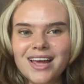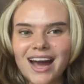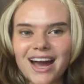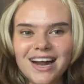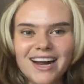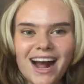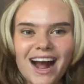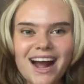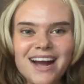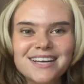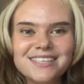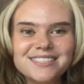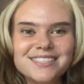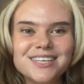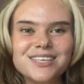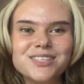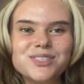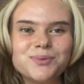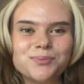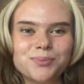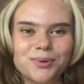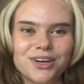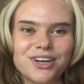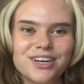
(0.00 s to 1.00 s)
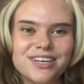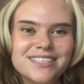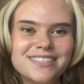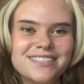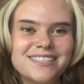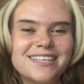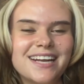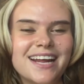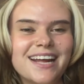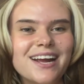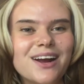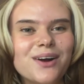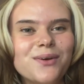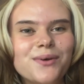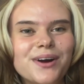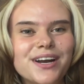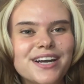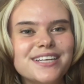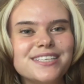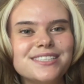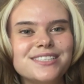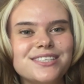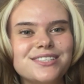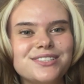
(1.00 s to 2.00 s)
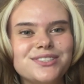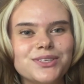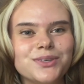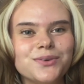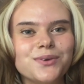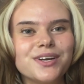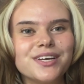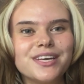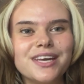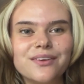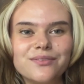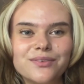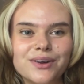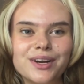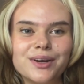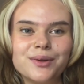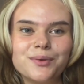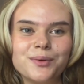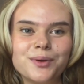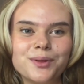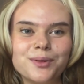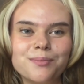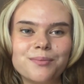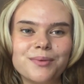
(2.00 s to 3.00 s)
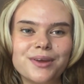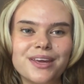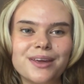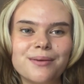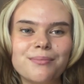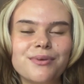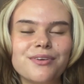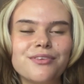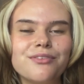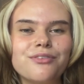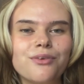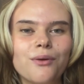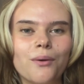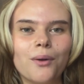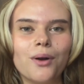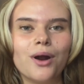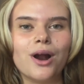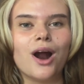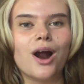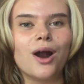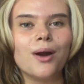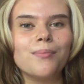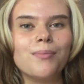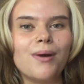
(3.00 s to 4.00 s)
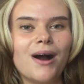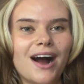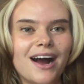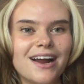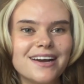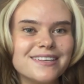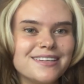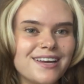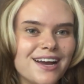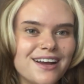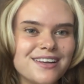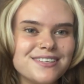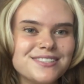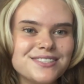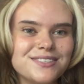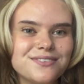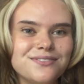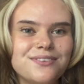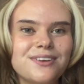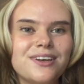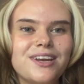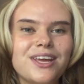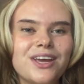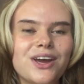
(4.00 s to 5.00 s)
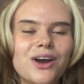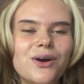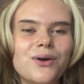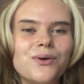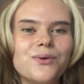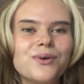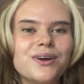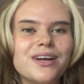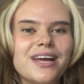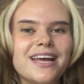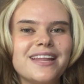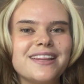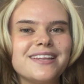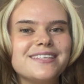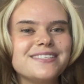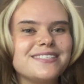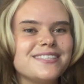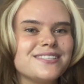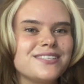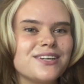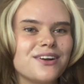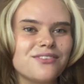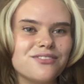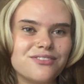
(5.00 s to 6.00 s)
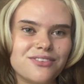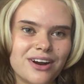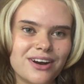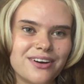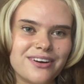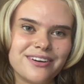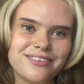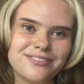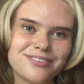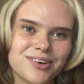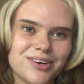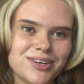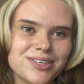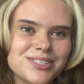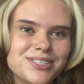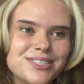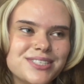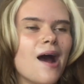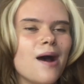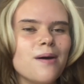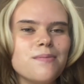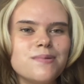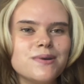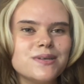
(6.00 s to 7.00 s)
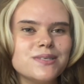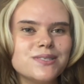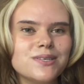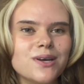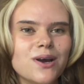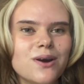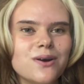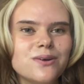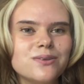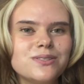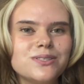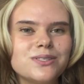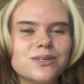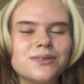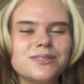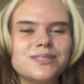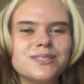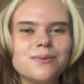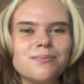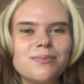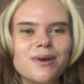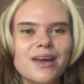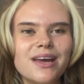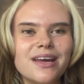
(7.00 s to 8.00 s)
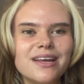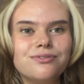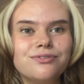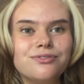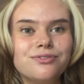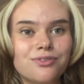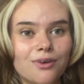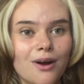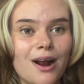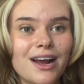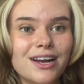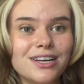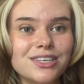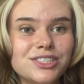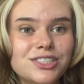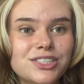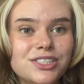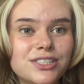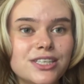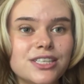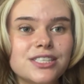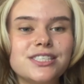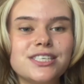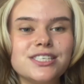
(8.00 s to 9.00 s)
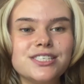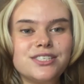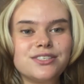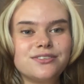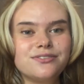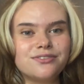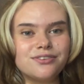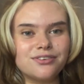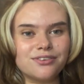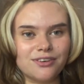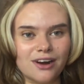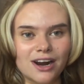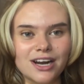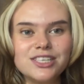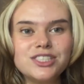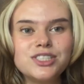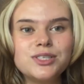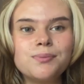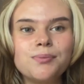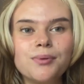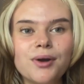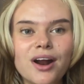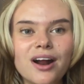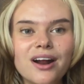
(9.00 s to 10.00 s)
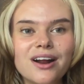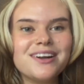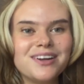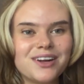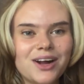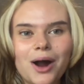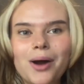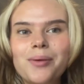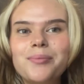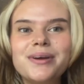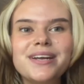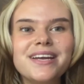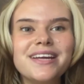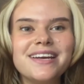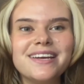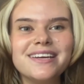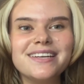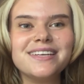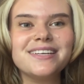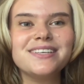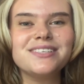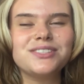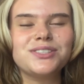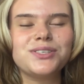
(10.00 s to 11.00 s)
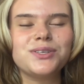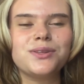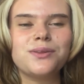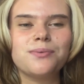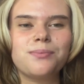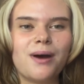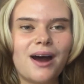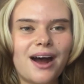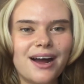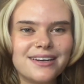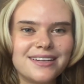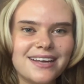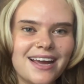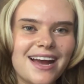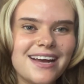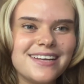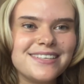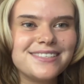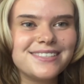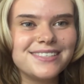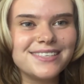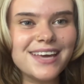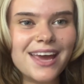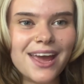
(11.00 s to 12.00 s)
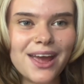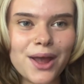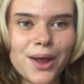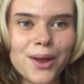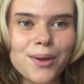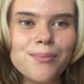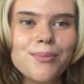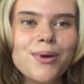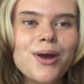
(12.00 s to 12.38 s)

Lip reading: Hi guys, it's Brooke. Today I wanted to do a get ready with me before our podcast video, and this is our very first episode, so it's a bit fresh. This is fresh Brooke coming in to the podcast game